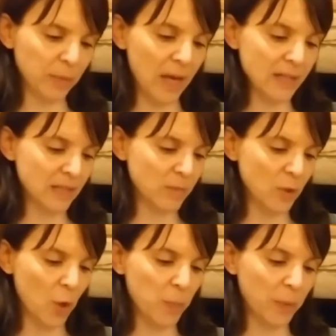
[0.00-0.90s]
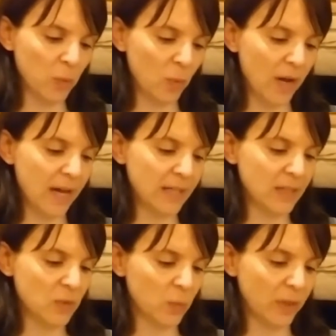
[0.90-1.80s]
If summer blossoms
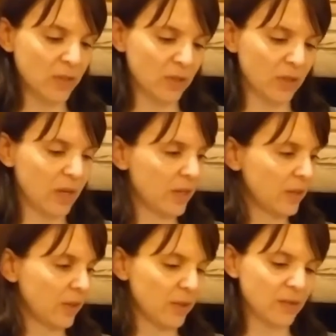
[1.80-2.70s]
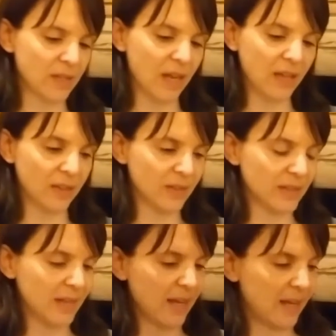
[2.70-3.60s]
open wide, it's winter on
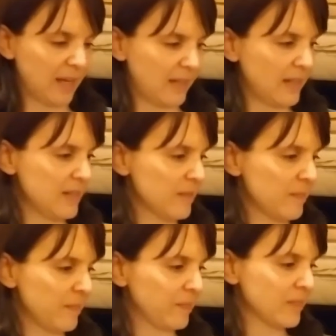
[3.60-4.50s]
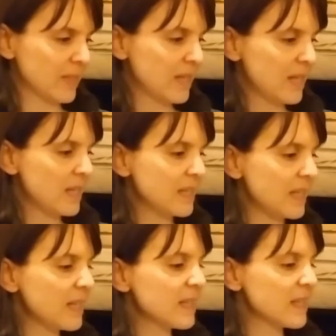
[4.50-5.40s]
Earth's other side.
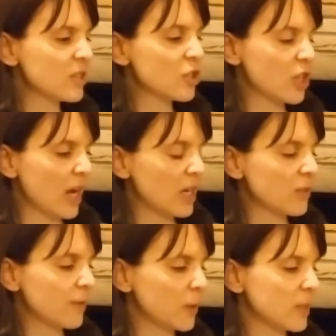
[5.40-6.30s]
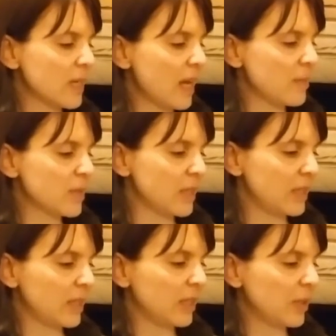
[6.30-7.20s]
Seasons change 4
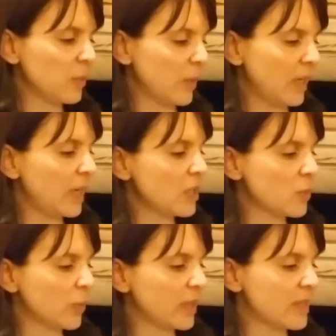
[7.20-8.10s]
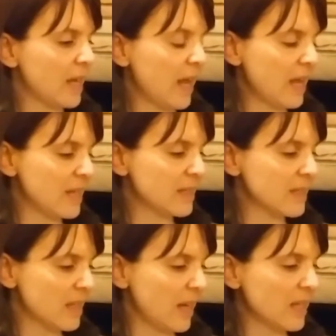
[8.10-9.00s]
times a year. When each
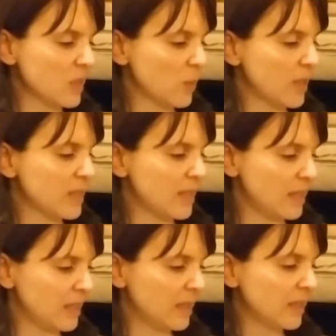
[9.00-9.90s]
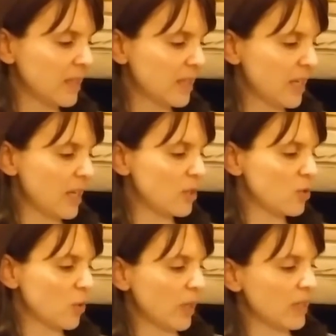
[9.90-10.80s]
one ends, the next one's here.
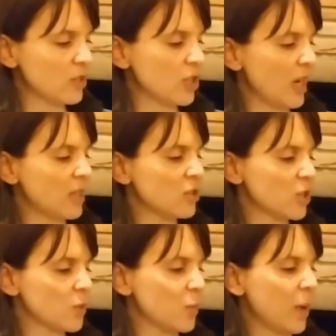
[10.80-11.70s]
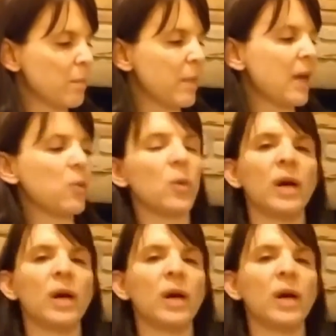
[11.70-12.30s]
Enjoying changes